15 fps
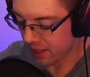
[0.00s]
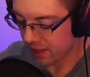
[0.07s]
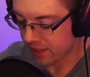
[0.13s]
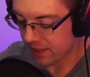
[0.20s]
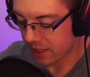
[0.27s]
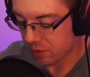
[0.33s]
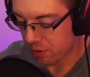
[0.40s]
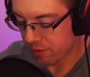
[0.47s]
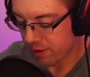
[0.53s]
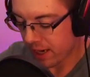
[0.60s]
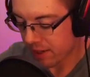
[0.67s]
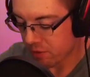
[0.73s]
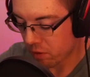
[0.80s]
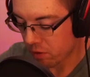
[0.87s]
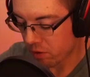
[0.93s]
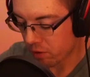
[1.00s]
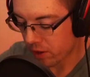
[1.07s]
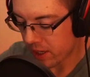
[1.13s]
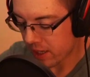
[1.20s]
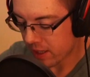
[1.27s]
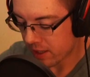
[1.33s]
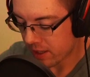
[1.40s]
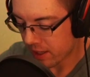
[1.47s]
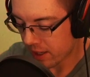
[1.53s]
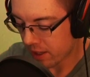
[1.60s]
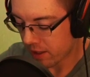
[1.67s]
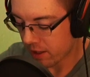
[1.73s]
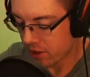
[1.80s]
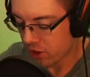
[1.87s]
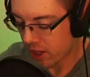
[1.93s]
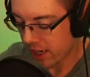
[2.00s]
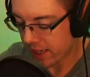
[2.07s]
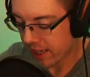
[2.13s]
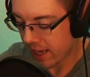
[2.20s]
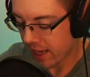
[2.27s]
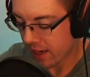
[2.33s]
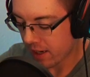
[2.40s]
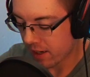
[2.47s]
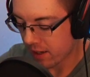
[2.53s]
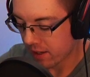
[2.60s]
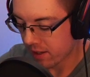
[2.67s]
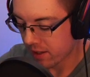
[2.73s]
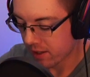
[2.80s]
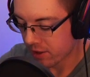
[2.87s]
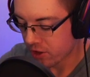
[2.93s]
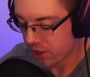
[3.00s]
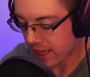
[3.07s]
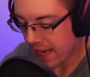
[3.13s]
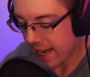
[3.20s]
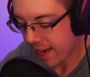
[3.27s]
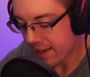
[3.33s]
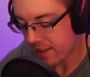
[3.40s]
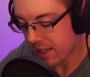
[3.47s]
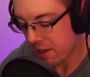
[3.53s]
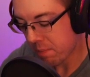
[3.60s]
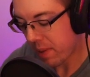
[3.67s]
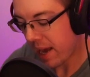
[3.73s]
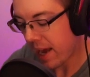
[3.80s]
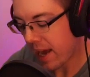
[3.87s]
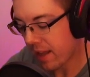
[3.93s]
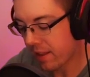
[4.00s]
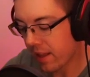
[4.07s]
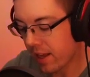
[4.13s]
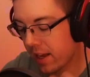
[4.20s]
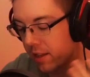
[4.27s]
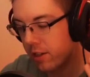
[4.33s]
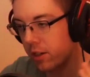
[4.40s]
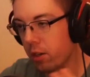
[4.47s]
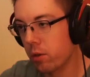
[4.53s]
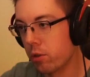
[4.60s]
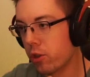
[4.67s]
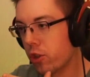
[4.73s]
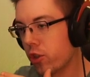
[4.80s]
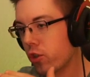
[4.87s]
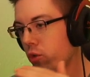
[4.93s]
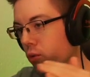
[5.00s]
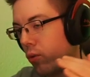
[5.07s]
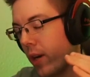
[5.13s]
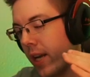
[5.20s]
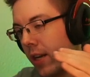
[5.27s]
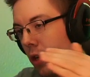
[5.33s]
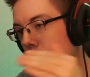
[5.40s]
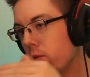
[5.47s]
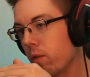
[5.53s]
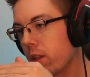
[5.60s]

As we fast forward through here, the giant cannon, just as they pad, they either go straight over the